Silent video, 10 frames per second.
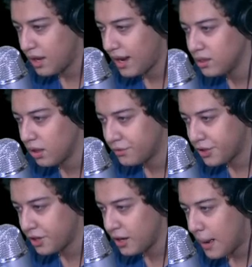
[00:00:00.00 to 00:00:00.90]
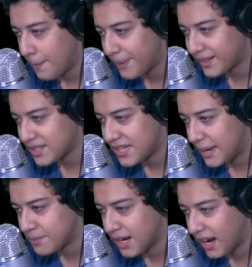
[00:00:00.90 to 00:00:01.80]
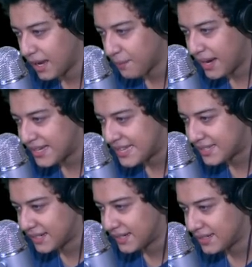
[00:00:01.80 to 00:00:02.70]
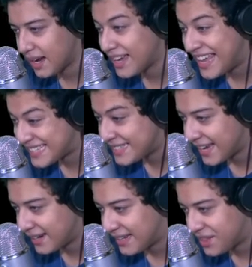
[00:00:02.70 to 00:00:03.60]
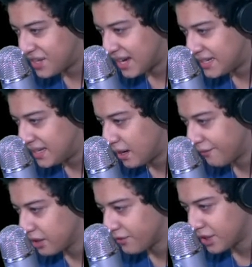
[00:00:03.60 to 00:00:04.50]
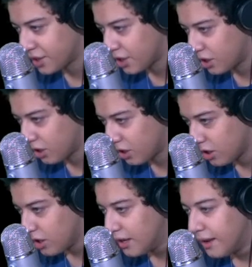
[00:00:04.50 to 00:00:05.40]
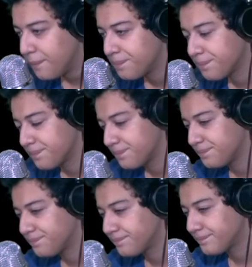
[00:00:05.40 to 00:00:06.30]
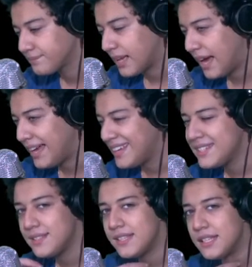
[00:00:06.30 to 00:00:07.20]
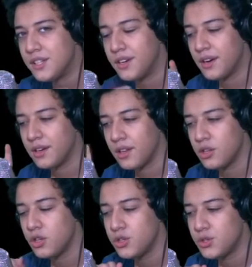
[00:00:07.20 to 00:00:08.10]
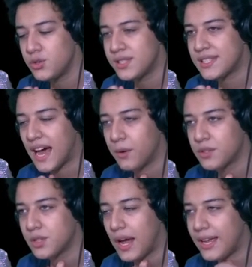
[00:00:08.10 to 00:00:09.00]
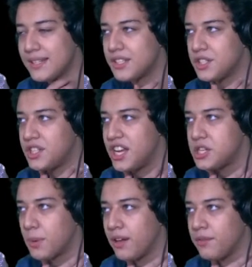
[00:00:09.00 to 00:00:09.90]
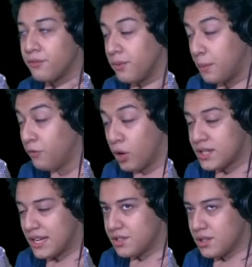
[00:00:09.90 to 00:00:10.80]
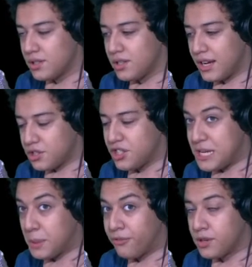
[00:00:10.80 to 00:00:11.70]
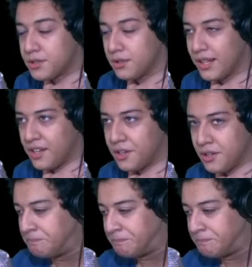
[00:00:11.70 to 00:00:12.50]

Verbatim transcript: I loved her, but at the same time, I hesitated at the idea of loving a girl. I guess this isn't Yuzu's sound, so I guess I should change my, voice. I should change my voice to like a girl.